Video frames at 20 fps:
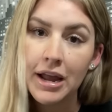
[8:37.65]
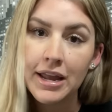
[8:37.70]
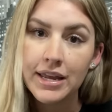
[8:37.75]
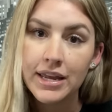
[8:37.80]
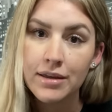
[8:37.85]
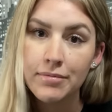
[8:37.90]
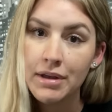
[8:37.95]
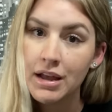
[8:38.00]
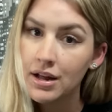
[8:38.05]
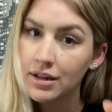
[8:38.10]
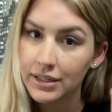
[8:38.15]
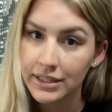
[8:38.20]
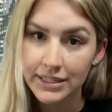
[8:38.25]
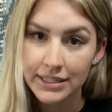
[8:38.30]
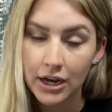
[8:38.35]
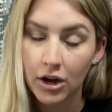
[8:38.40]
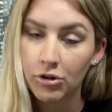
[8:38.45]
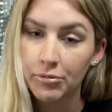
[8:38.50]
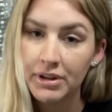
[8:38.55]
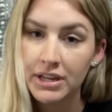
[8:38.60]
email and
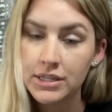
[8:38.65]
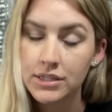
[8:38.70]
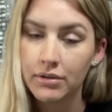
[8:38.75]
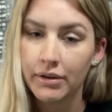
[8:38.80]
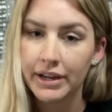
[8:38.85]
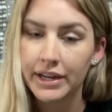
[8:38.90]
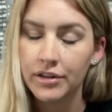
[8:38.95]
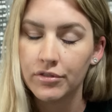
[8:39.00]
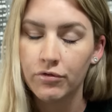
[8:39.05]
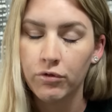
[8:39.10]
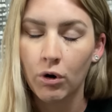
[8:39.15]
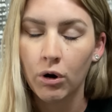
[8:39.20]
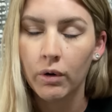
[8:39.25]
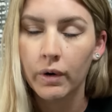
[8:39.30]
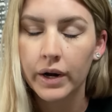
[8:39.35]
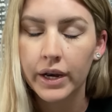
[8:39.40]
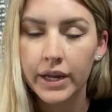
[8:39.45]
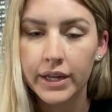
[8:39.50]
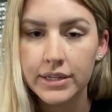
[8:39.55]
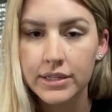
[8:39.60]
tell me so I can
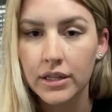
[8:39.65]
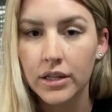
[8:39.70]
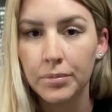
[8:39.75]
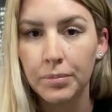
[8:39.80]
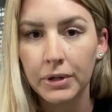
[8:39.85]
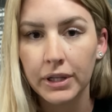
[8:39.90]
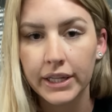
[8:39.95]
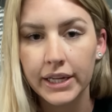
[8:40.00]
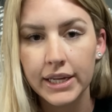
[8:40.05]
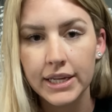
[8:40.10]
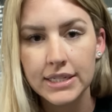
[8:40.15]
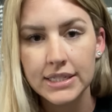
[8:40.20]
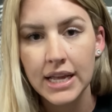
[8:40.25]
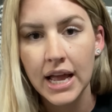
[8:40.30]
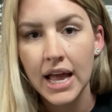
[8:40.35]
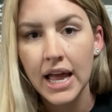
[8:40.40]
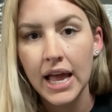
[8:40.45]
forward it to the police.